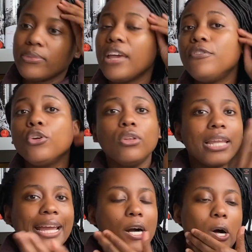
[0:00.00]
If you don't
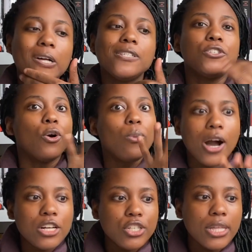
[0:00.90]
like hauls, don't
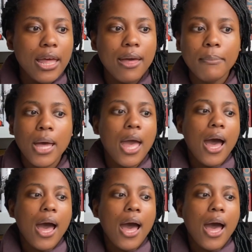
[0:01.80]
watch them.